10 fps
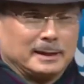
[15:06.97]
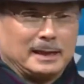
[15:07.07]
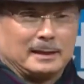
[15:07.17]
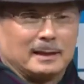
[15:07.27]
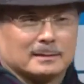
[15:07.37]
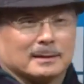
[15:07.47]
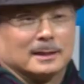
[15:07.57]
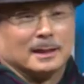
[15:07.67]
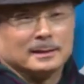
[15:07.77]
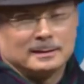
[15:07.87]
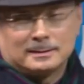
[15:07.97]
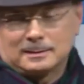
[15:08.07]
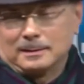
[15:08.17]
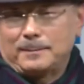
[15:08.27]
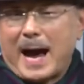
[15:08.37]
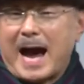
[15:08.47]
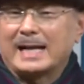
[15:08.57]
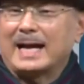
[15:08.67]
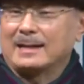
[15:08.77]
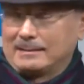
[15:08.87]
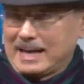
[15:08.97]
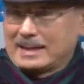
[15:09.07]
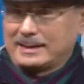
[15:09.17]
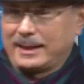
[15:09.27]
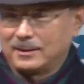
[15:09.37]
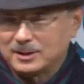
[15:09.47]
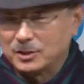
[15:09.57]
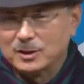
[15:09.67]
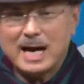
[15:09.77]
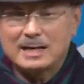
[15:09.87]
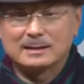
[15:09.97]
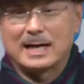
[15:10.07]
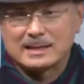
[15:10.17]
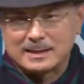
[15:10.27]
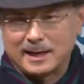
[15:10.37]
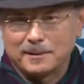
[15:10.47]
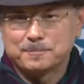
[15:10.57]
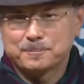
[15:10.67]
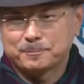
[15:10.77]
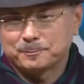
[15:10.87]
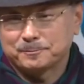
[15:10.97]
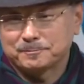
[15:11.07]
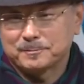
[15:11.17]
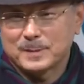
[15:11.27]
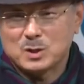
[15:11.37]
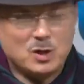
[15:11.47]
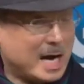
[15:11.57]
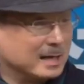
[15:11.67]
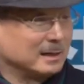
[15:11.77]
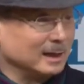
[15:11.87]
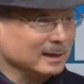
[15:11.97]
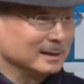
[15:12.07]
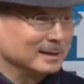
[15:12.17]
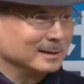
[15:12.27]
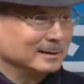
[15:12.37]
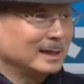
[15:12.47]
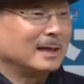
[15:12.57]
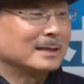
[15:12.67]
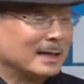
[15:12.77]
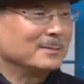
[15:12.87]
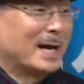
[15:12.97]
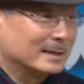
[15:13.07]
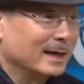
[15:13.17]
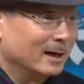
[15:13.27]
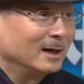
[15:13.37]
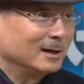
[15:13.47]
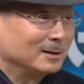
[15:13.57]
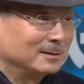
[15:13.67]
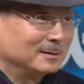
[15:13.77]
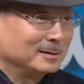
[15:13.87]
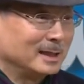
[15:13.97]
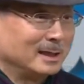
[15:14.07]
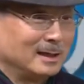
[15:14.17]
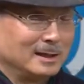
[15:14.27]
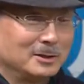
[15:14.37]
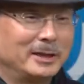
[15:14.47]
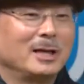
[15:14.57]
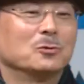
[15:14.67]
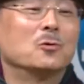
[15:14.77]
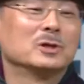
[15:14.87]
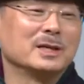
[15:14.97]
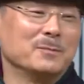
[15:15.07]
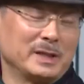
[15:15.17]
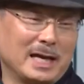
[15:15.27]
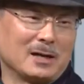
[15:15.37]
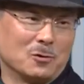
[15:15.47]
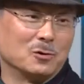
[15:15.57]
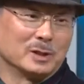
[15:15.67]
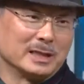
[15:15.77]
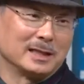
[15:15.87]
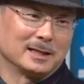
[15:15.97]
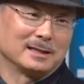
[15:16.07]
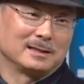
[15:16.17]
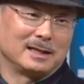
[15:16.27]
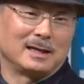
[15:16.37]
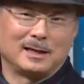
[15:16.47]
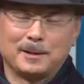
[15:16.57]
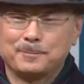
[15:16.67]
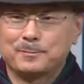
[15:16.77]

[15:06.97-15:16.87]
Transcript: you should be opposed to that idea. Fight back and don't listen to that person. Don't listen. Yeah, that's what it means to be courageous.